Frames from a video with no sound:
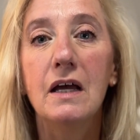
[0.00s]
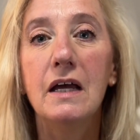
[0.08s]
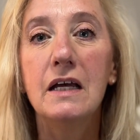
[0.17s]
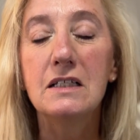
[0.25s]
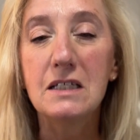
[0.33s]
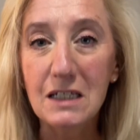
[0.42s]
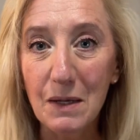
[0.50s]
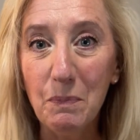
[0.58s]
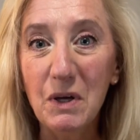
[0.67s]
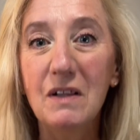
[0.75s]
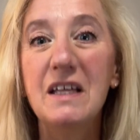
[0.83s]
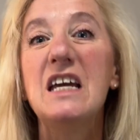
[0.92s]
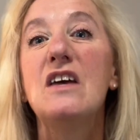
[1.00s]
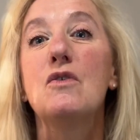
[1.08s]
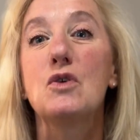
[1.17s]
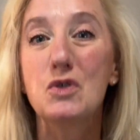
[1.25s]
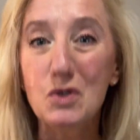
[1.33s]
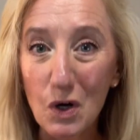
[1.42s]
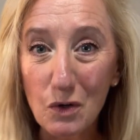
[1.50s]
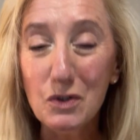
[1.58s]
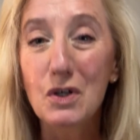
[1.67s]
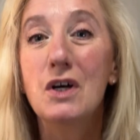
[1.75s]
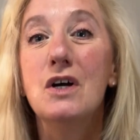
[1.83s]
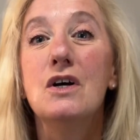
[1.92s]
it's typically either
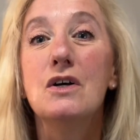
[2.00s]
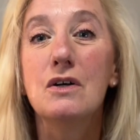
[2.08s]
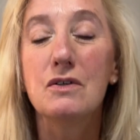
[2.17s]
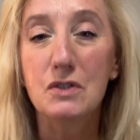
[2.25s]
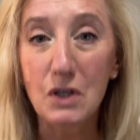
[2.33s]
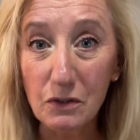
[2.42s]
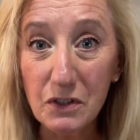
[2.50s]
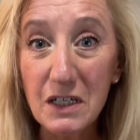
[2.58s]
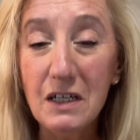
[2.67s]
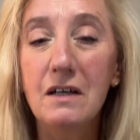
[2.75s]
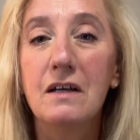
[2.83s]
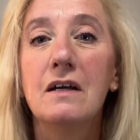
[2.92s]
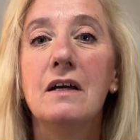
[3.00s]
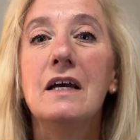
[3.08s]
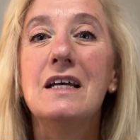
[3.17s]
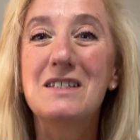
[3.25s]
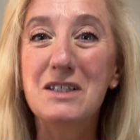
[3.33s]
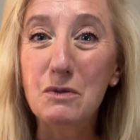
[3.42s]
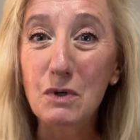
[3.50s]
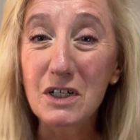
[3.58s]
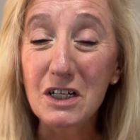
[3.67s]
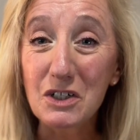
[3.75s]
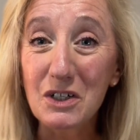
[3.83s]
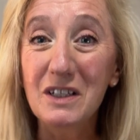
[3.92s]
salty, it's
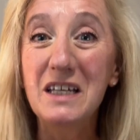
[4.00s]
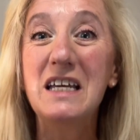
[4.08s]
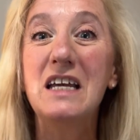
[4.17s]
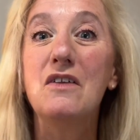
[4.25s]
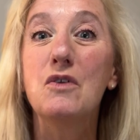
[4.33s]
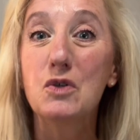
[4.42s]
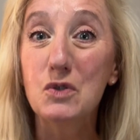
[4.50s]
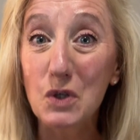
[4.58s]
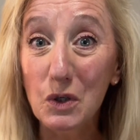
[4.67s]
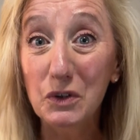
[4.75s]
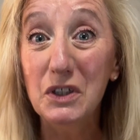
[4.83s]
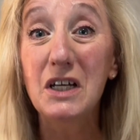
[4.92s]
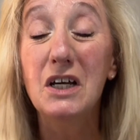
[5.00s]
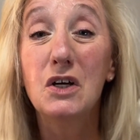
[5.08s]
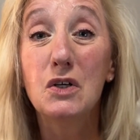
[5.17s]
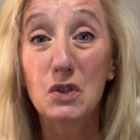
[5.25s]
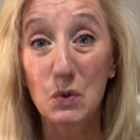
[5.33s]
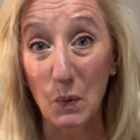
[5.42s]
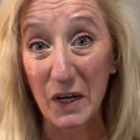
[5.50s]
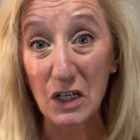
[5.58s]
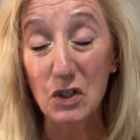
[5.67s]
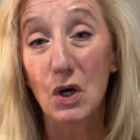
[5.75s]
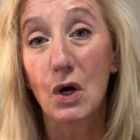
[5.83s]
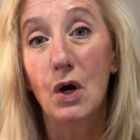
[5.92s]
traditionally either salty, sweet,